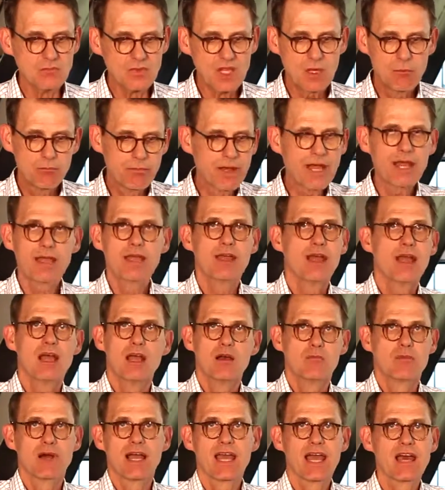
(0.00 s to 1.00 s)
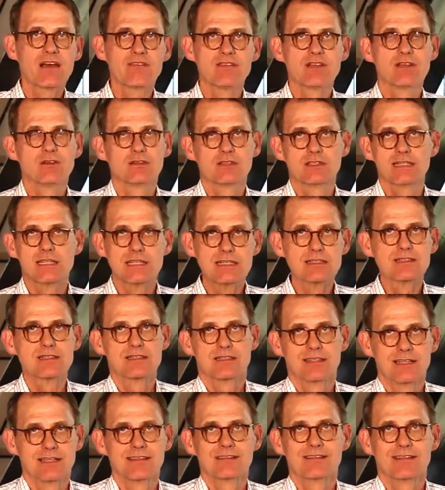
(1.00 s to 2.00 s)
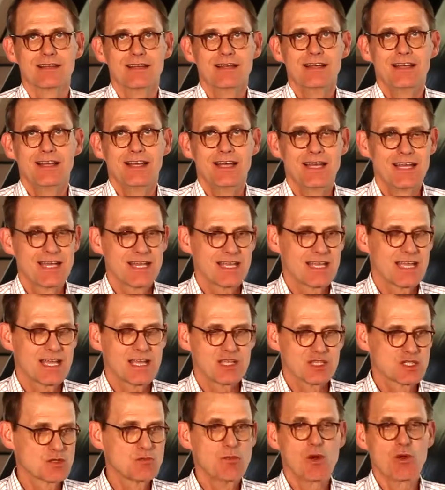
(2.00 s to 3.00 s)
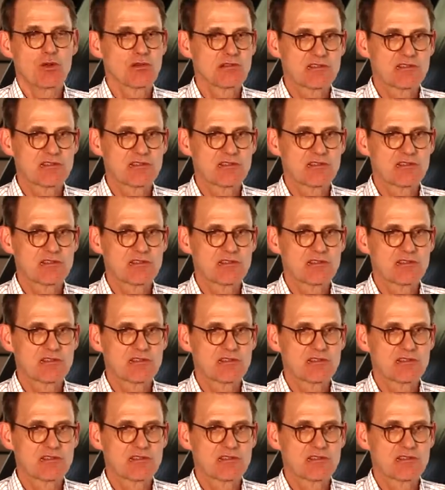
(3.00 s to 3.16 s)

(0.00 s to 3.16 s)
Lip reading: by having on the internet a small